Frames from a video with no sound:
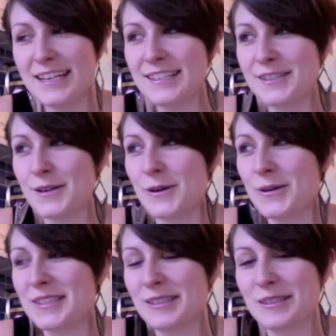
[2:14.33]
So
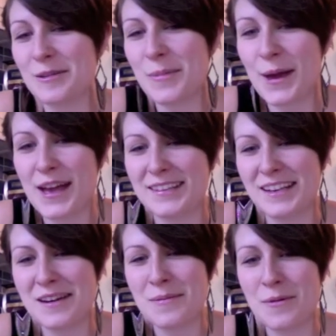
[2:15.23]
it's a little bit, it's
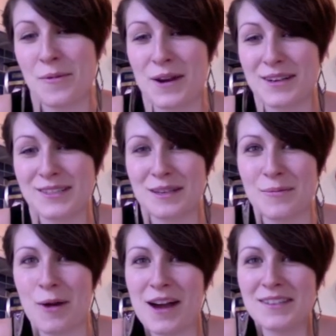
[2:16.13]
getting a bit weird
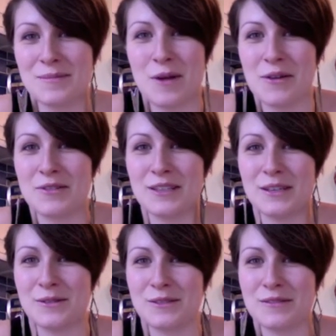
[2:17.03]
sleep-wise. I'm not really
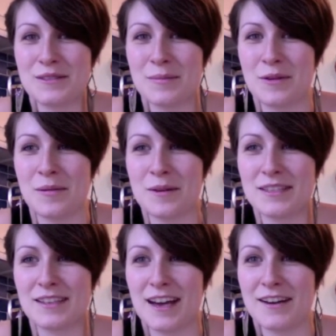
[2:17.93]
used to sleeping on my
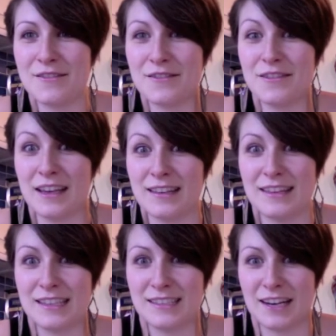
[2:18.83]
side, like,
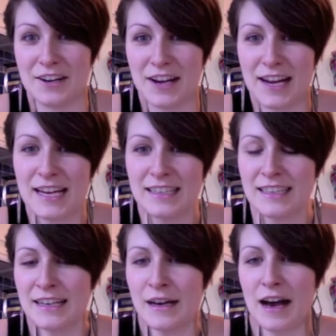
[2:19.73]
the entire night.
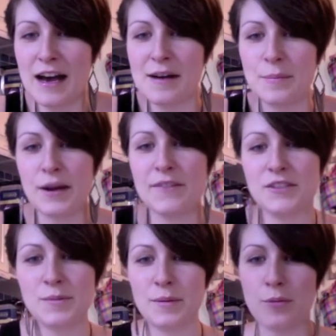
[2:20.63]
But I've
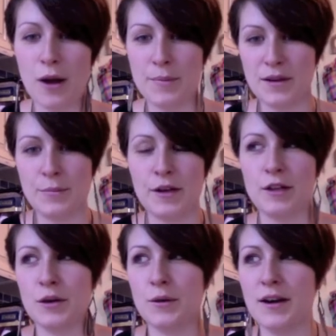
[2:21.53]
just been propping a
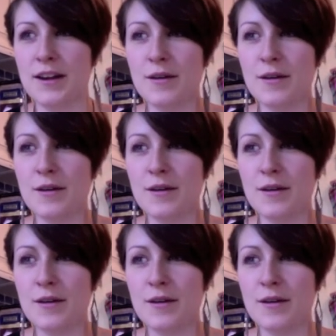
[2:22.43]
pillow